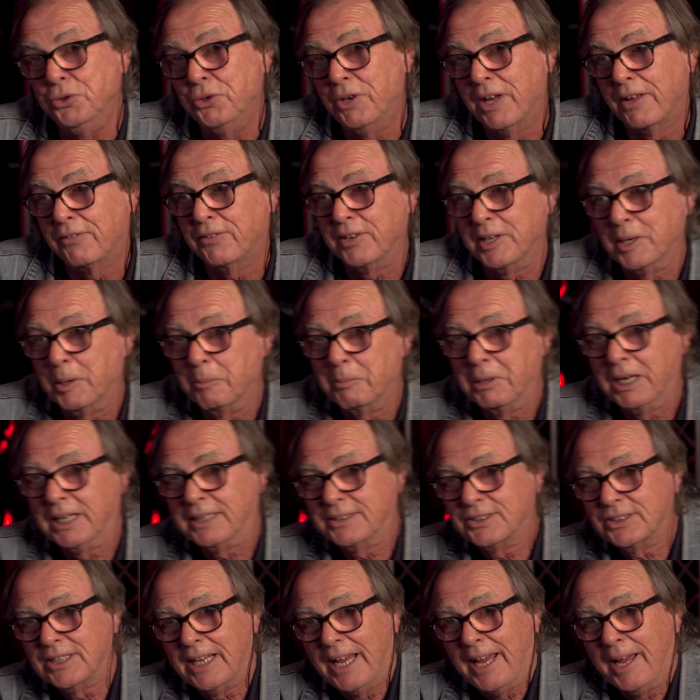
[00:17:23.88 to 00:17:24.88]
nothing
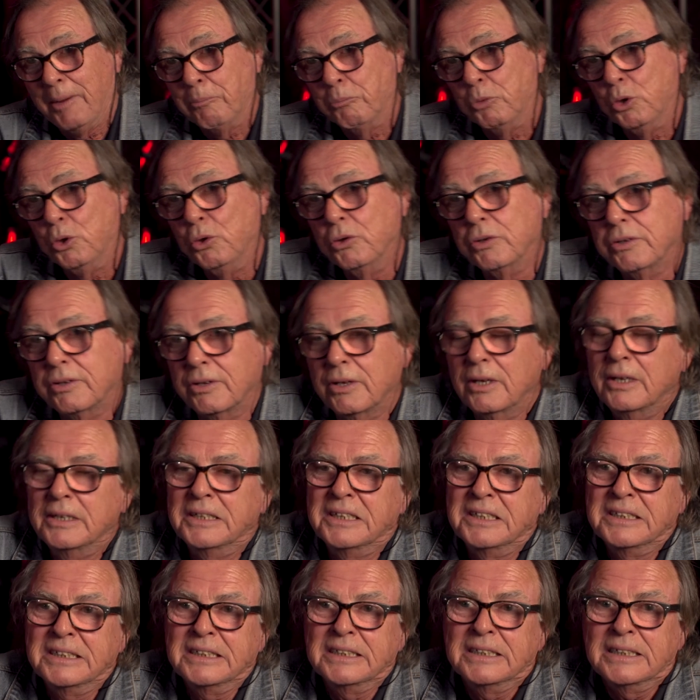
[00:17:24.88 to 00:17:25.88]
about Tamworth.
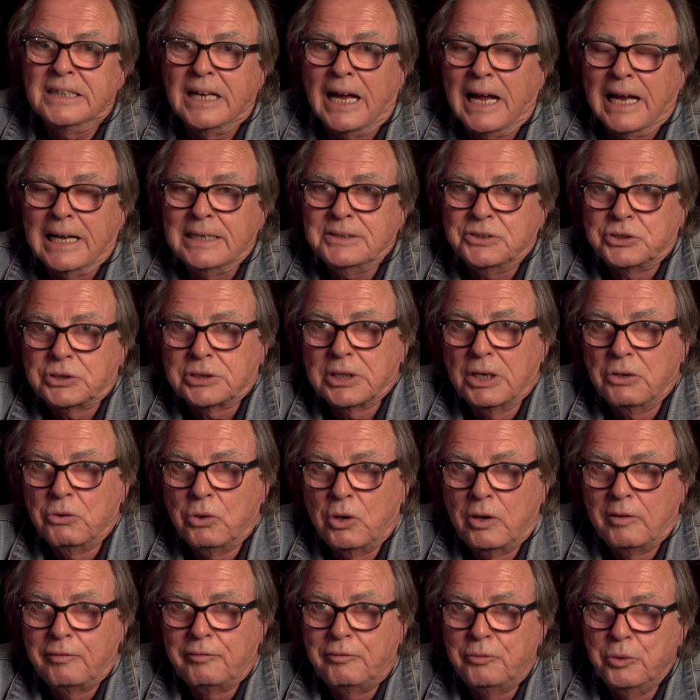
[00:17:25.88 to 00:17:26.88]
And so
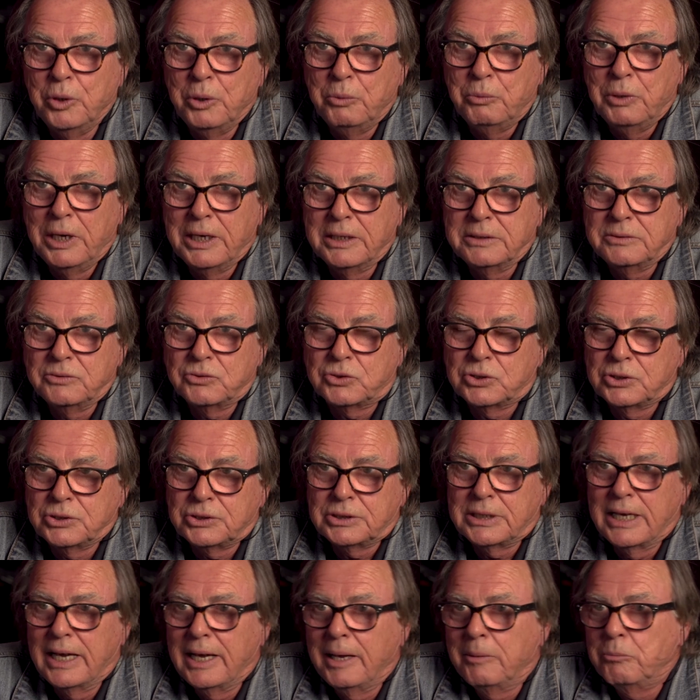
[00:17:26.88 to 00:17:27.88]
off we went to
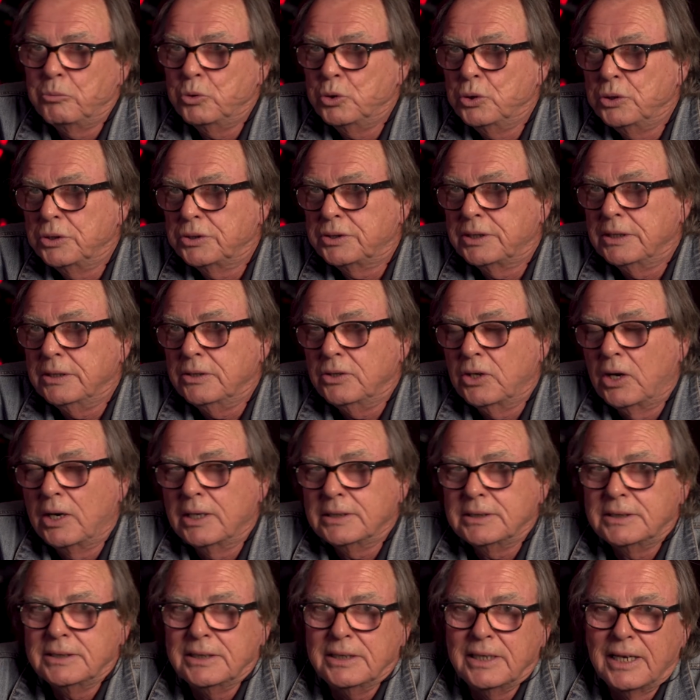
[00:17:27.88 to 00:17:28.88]
Tamworth in
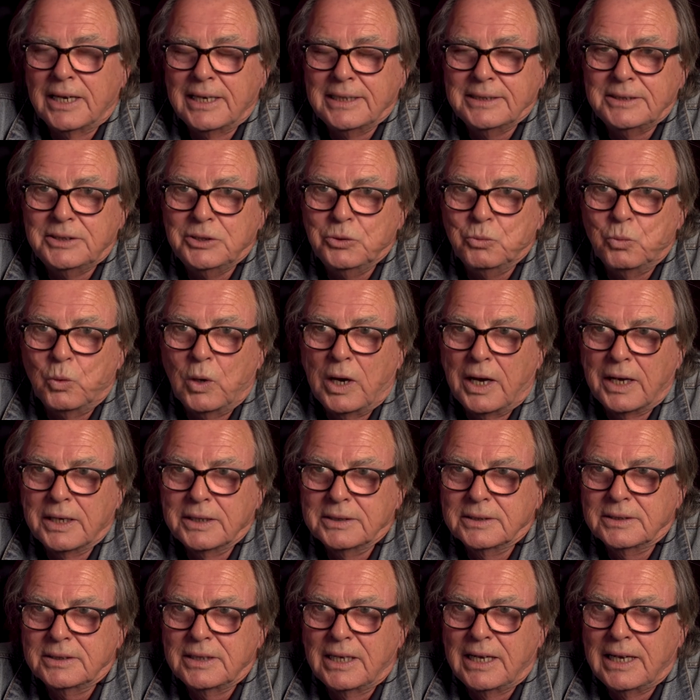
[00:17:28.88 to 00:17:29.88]

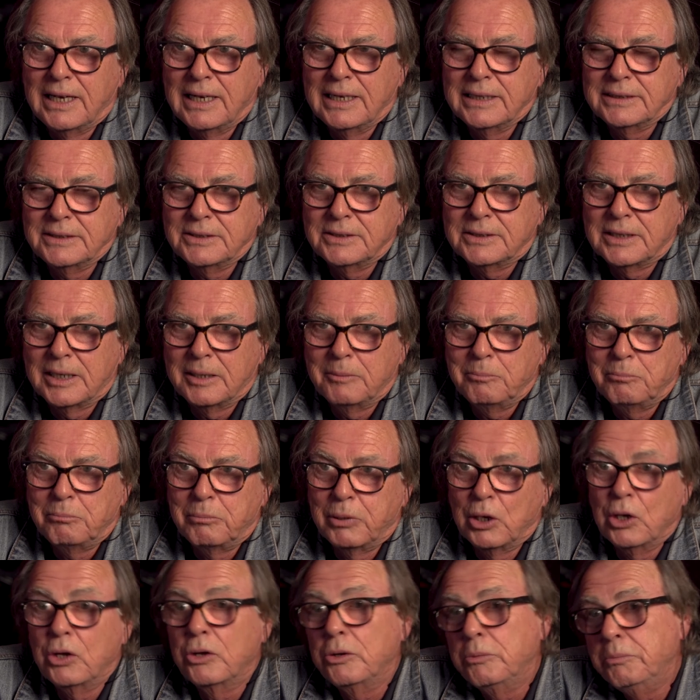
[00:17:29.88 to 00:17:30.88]
1981, and
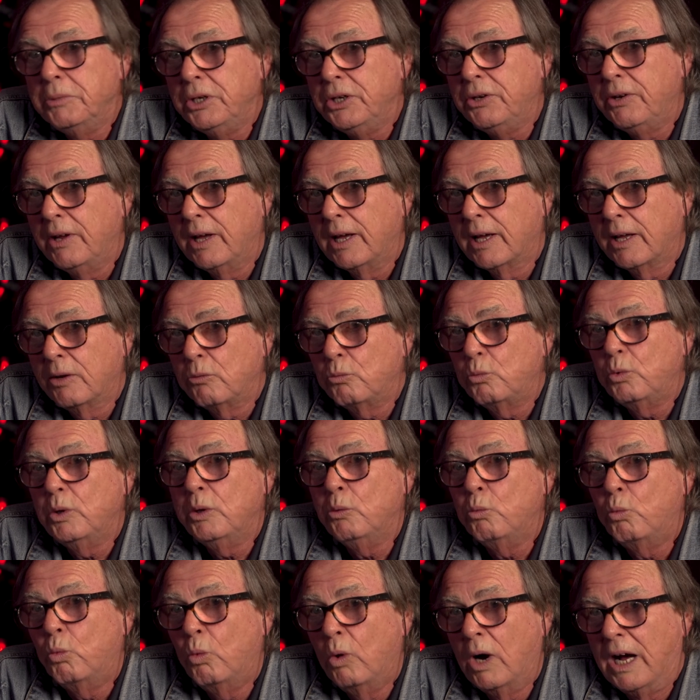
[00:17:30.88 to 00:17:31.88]
blow me down, we
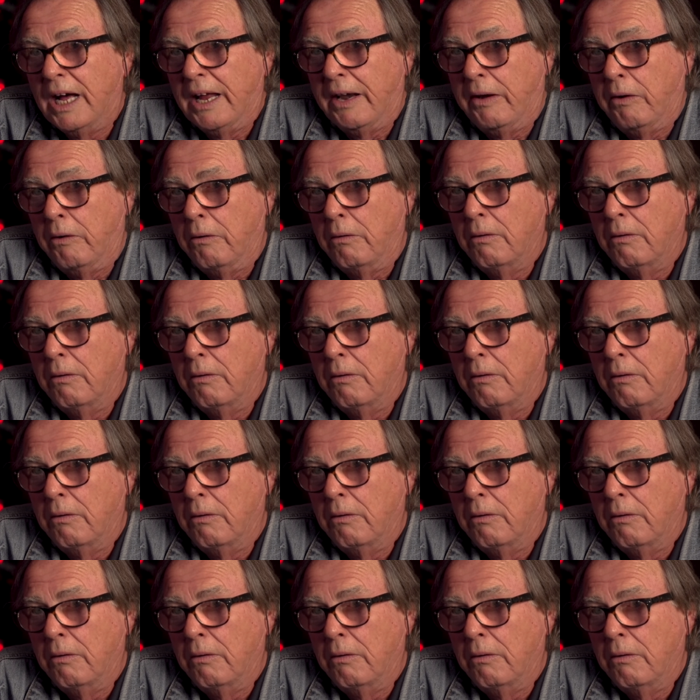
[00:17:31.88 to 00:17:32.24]
won